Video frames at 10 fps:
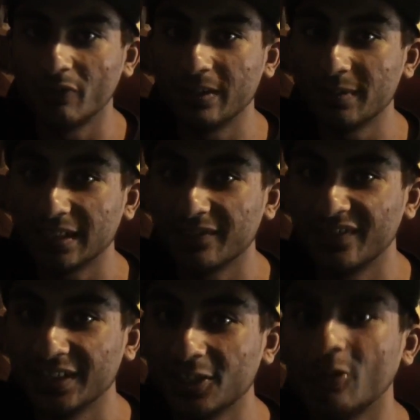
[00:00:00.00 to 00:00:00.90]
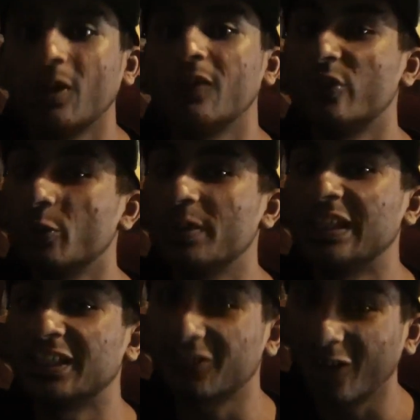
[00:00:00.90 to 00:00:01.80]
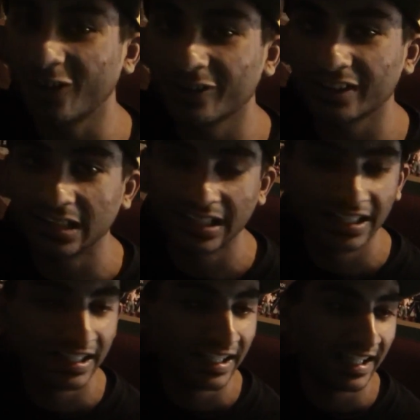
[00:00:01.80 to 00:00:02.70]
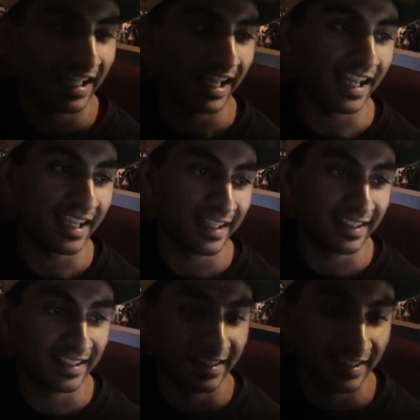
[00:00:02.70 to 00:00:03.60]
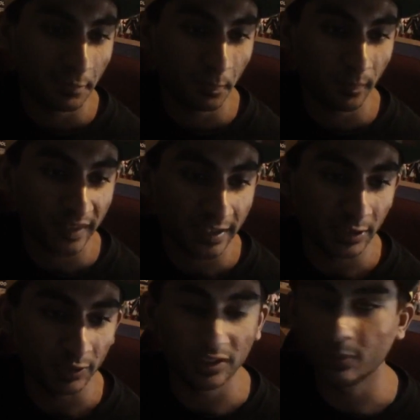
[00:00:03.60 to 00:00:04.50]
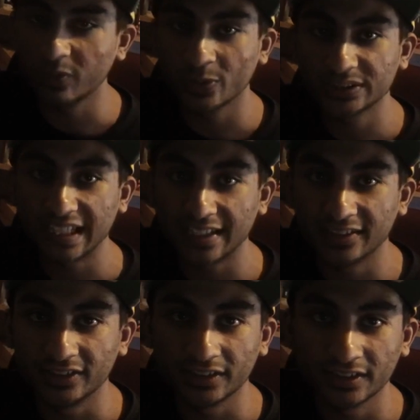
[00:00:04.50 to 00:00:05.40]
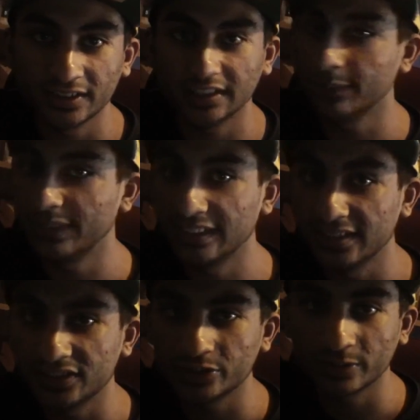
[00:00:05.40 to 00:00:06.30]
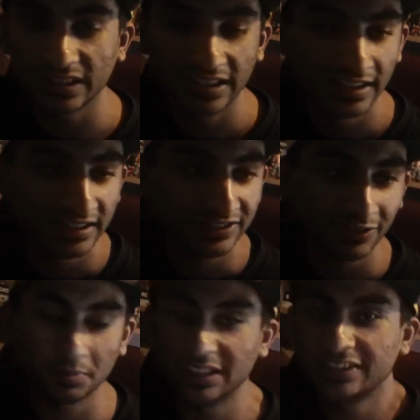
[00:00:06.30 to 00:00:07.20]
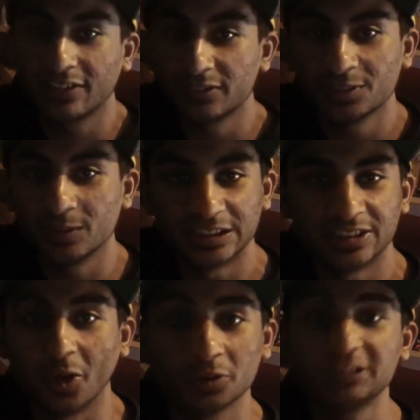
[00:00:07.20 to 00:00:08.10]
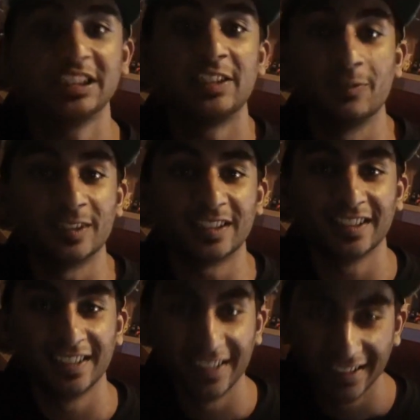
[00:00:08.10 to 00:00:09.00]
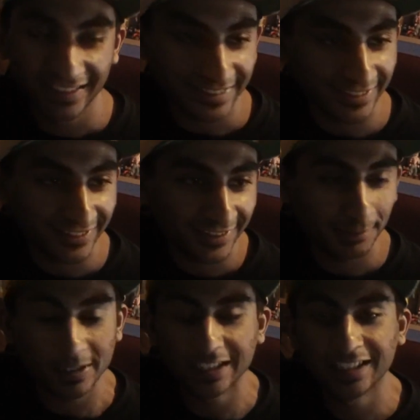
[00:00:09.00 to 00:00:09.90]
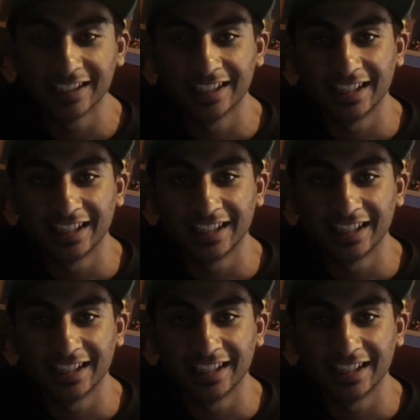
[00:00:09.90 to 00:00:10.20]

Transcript: we made a video of Uberhikari. And, you know, Double Four is the editor. He admitted it to it. So me telling you is no secret. You know what I mean?